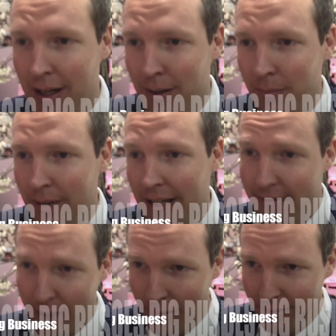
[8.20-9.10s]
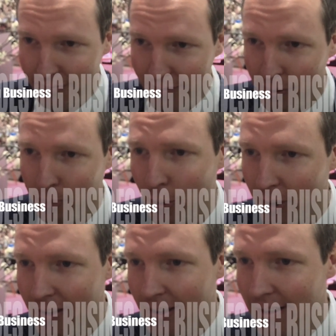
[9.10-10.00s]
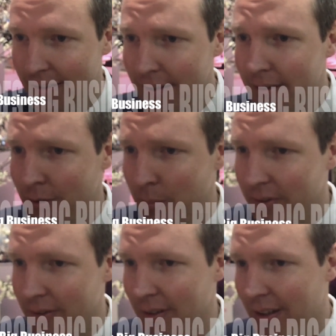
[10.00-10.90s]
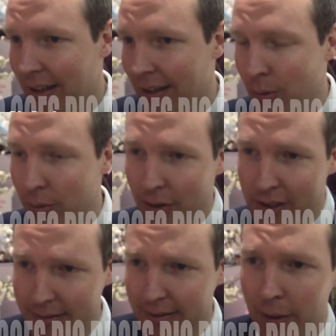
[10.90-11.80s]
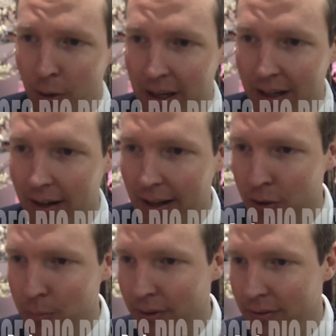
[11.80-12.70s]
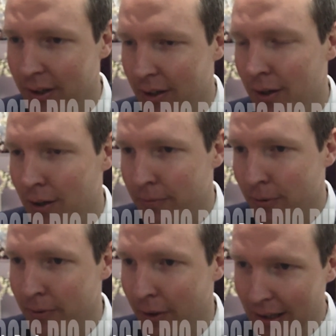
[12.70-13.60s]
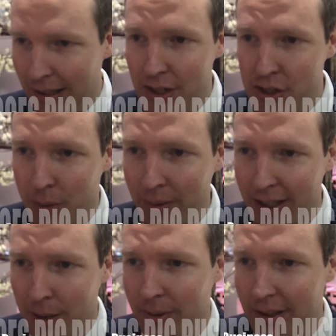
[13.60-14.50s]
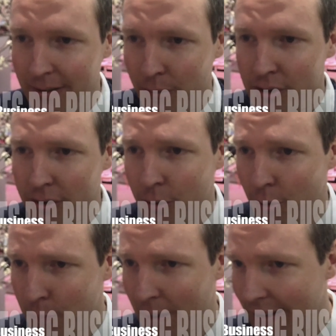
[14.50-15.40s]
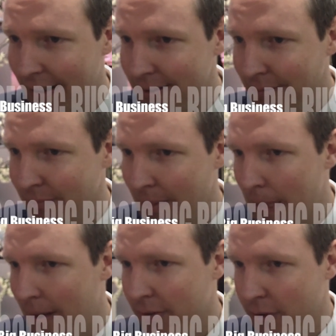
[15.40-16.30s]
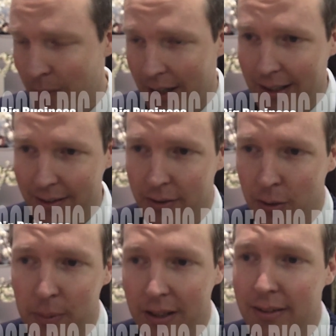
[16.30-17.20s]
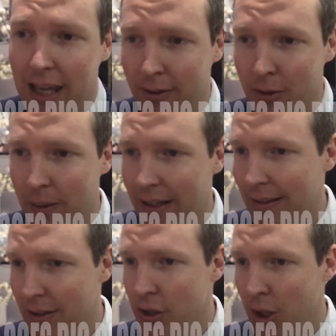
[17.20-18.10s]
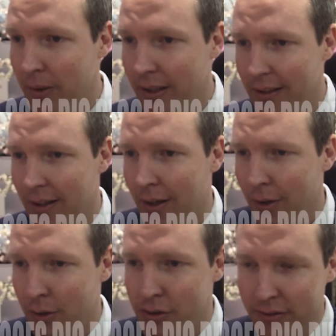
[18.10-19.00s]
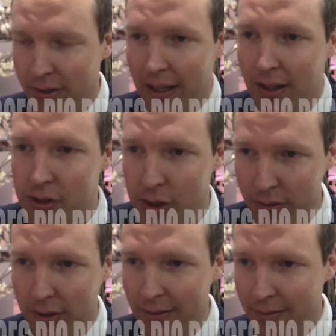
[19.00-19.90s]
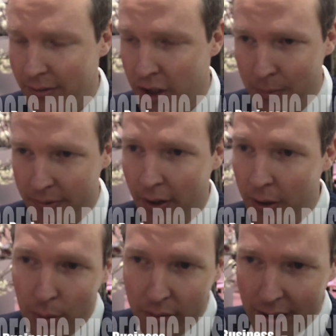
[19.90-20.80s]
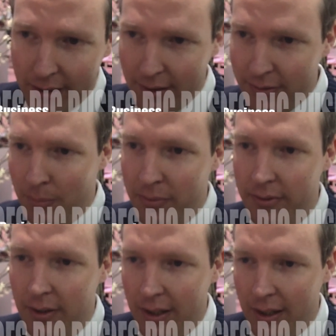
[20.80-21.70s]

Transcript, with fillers: um, at CeBIT supporting uh, T-Systems and also yesterday we made an announcement for a very large German company which is called Sparkassen. So Sparkassen is a big savings bank in Germany who's just announced using DigiPersona or T-Systems